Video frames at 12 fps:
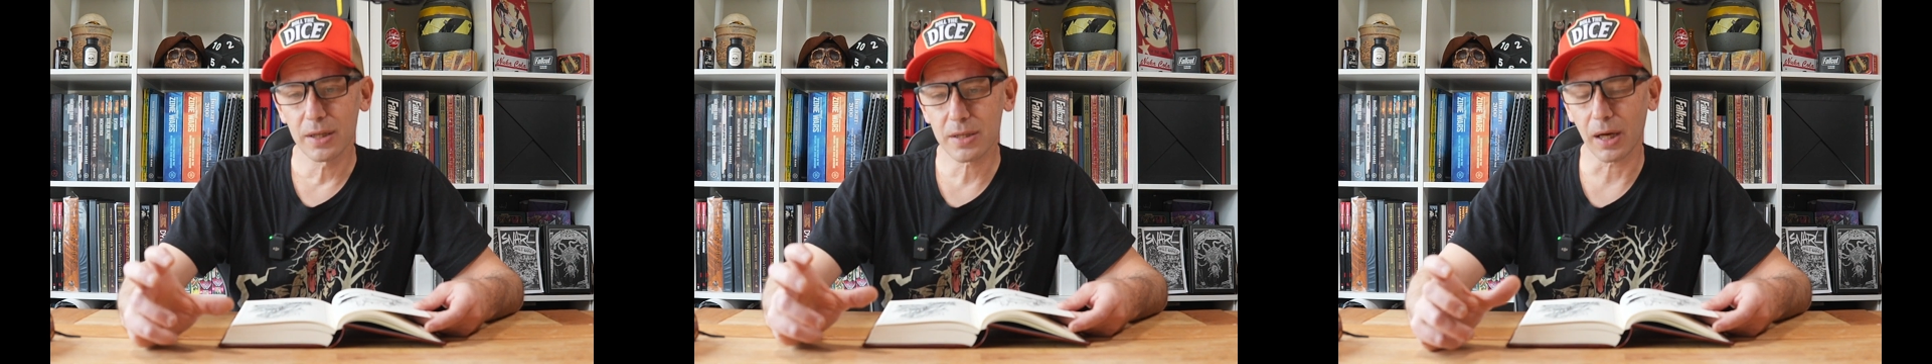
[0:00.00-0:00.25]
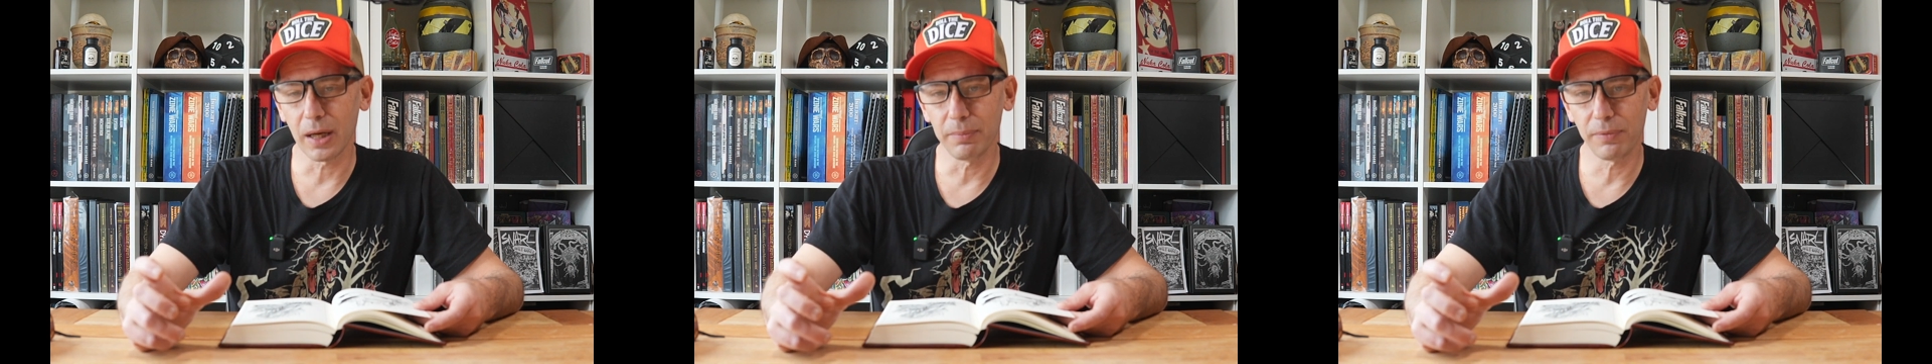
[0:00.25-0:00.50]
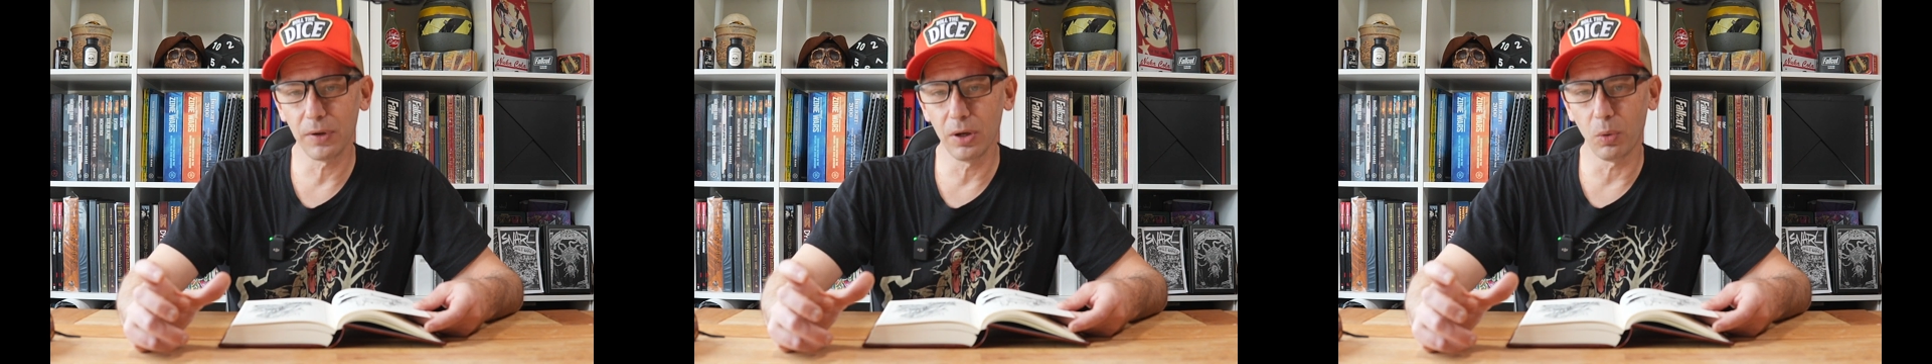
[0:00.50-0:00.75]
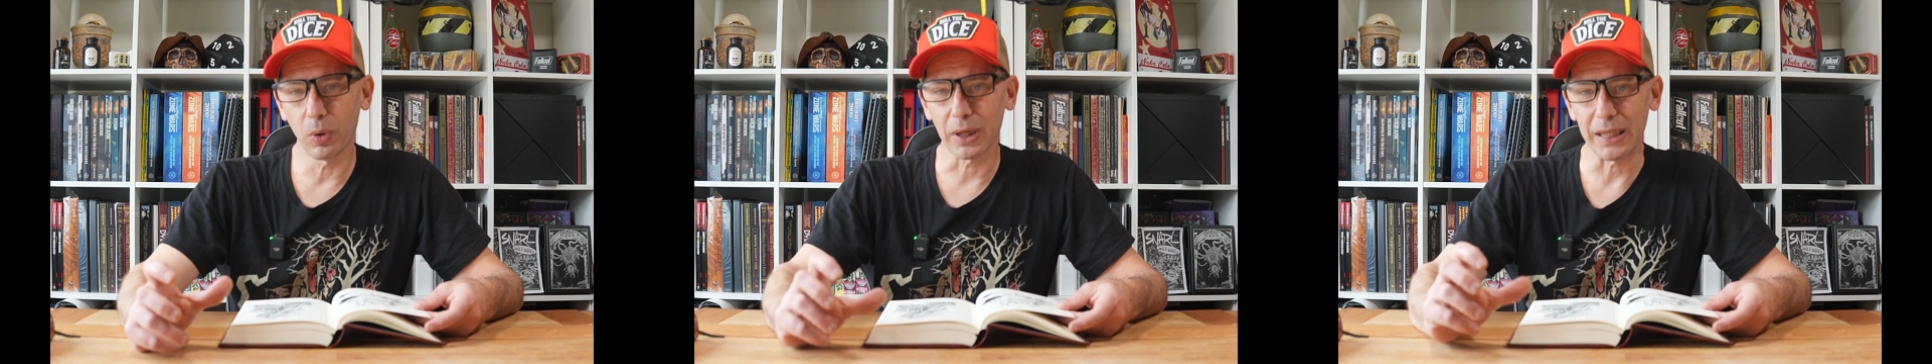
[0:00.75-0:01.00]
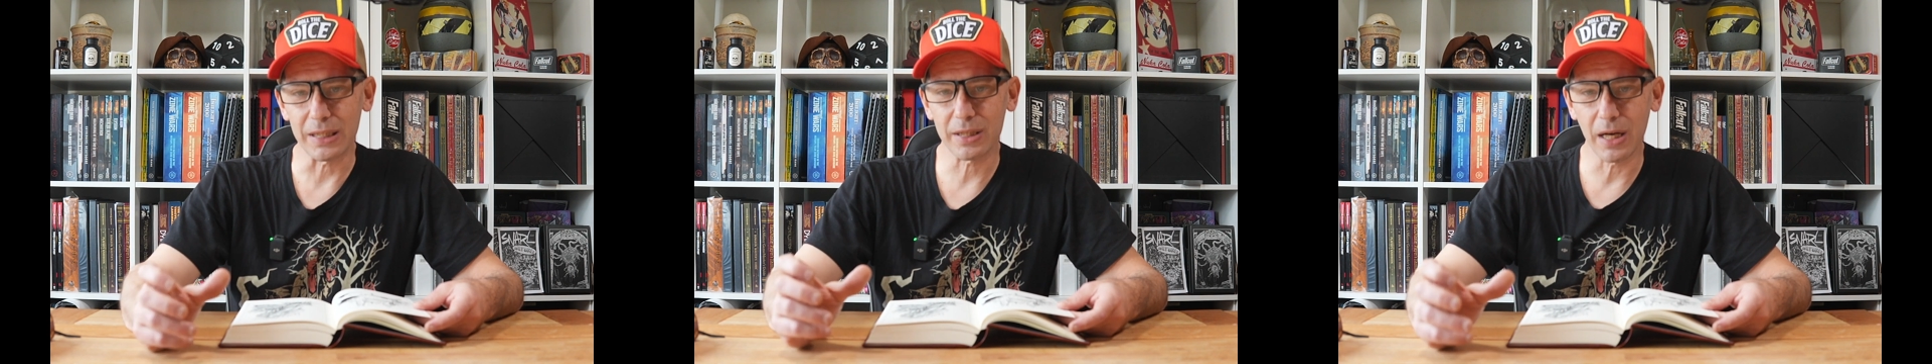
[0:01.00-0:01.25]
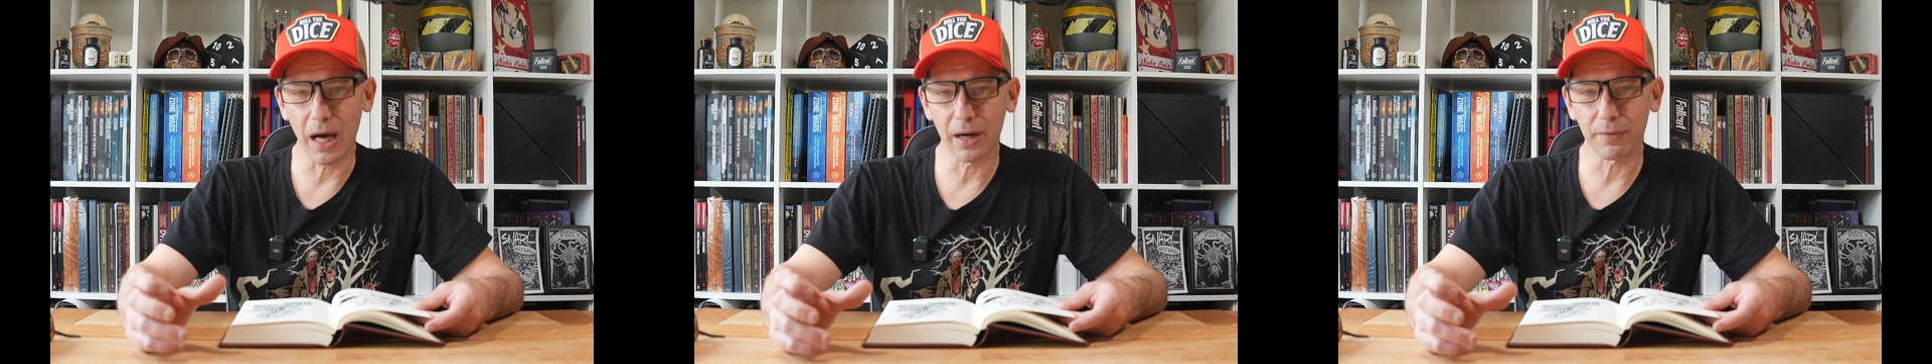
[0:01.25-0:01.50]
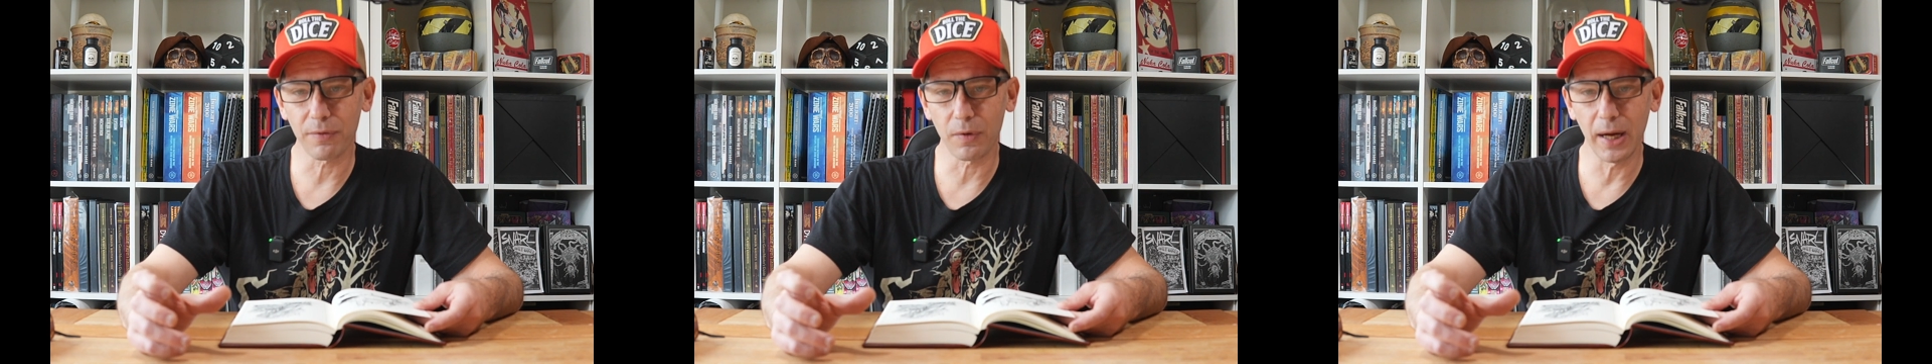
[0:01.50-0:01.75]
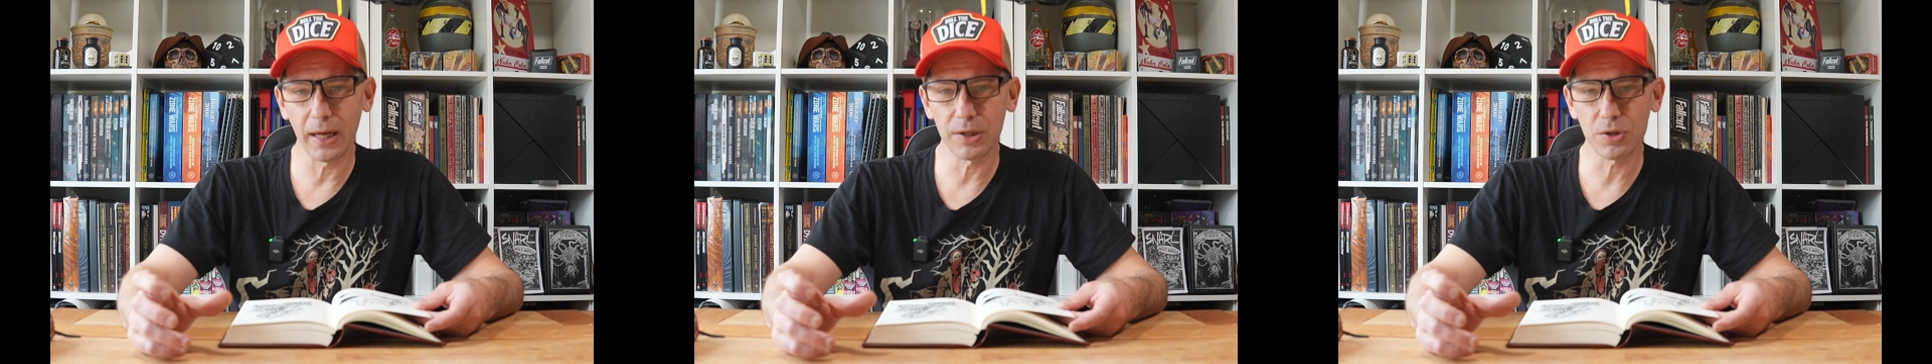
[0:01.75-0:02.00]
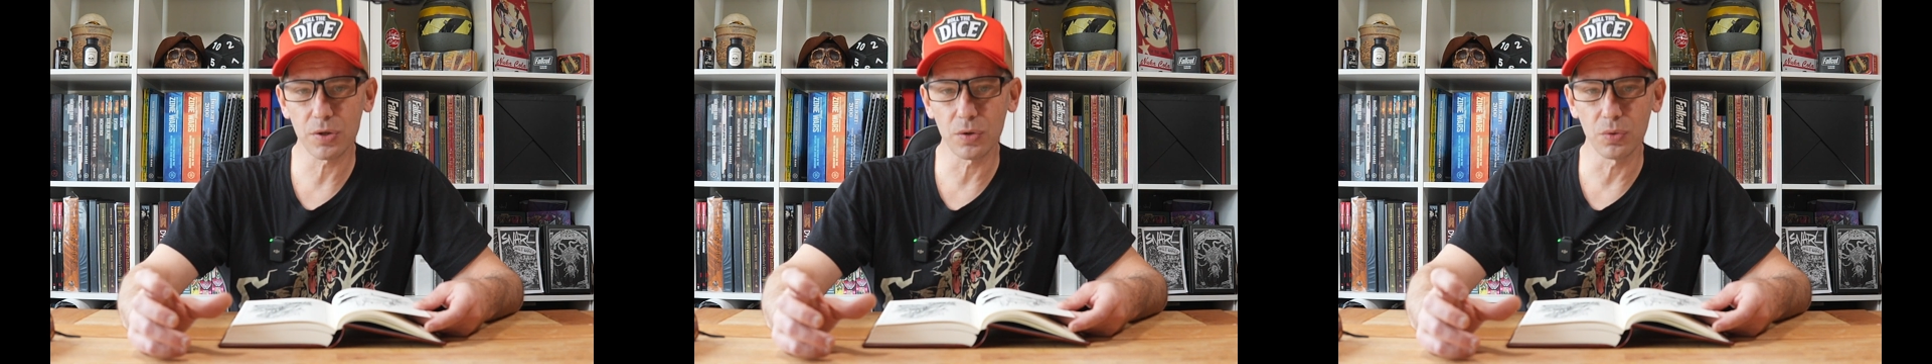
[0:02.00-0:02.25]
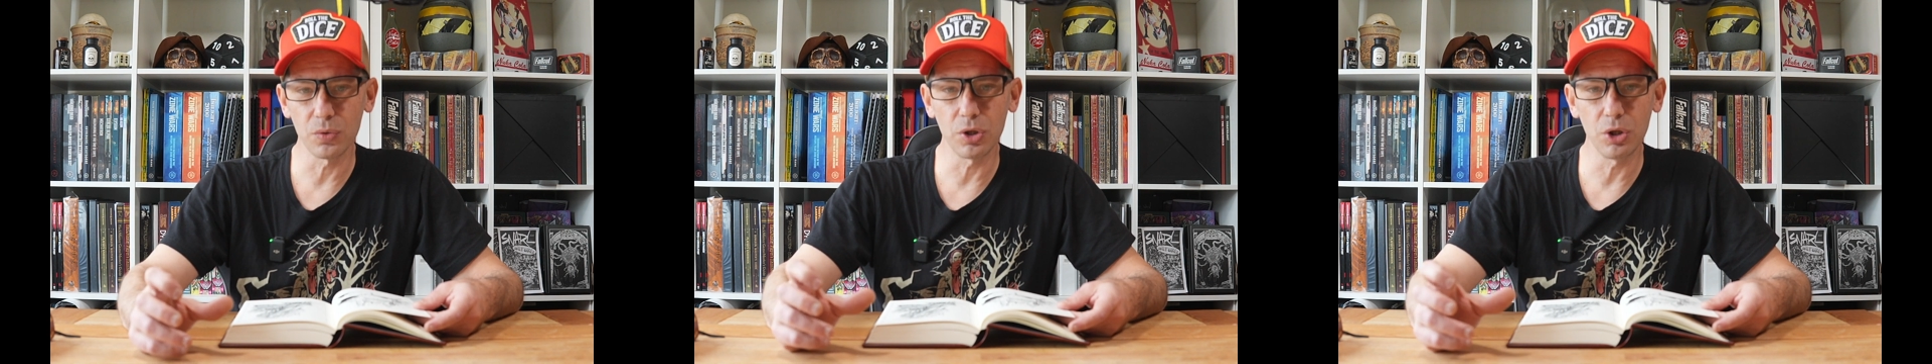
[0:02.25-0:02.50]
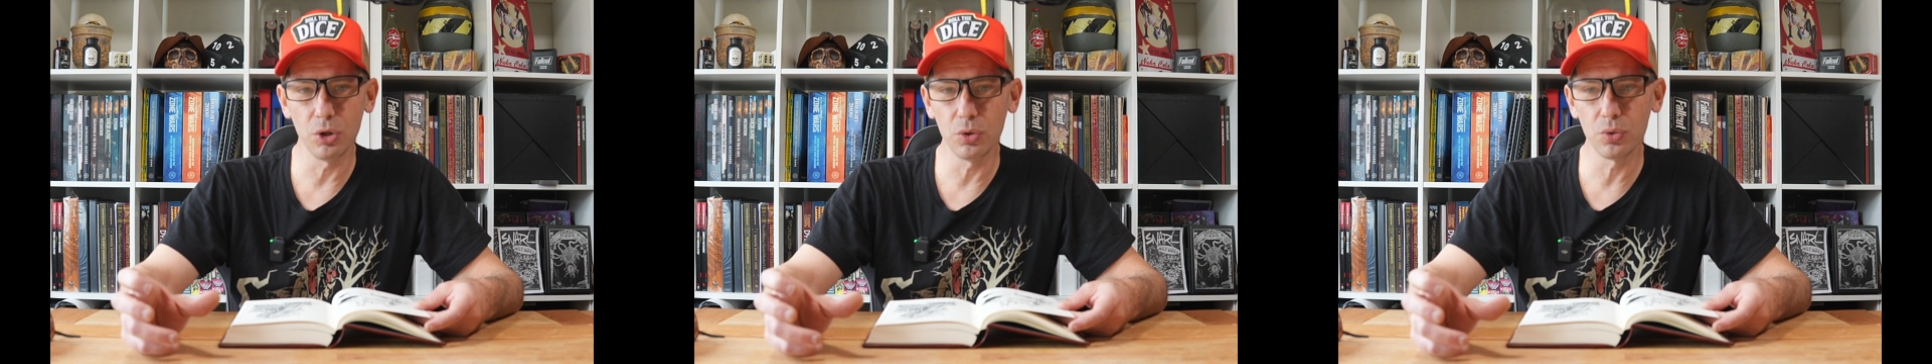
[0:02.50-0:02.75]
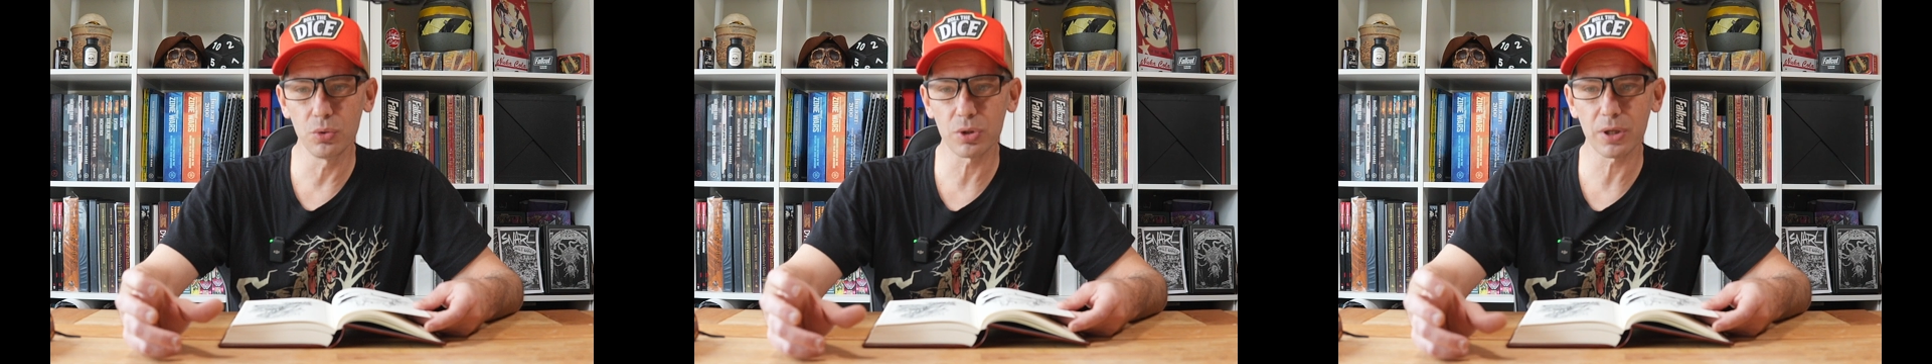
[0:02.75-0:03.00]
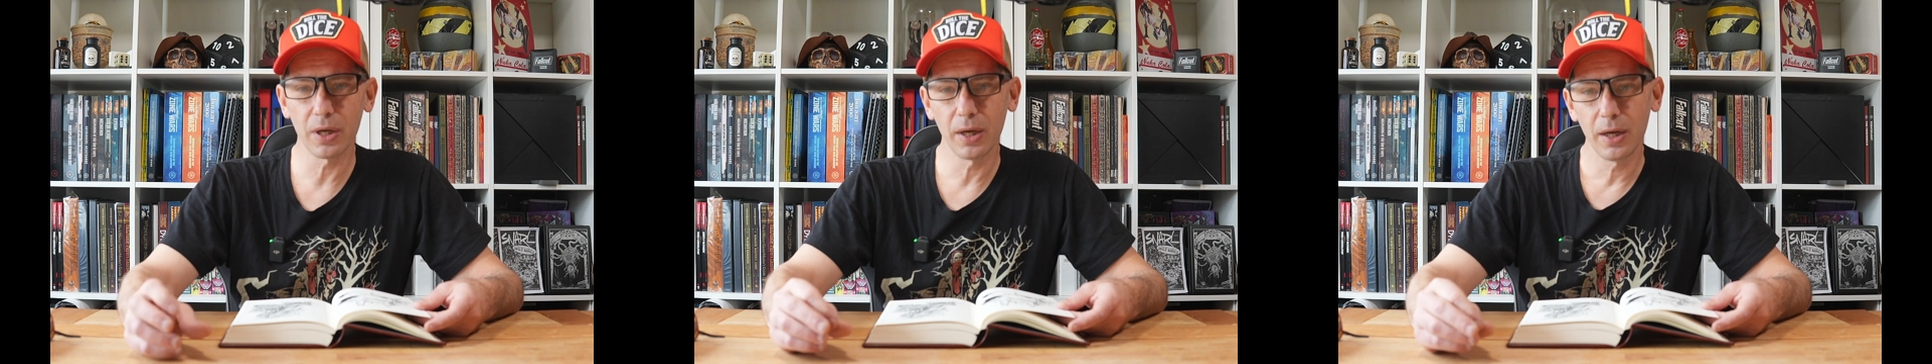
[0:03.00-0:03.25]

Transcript: type feel where he's not afraid to use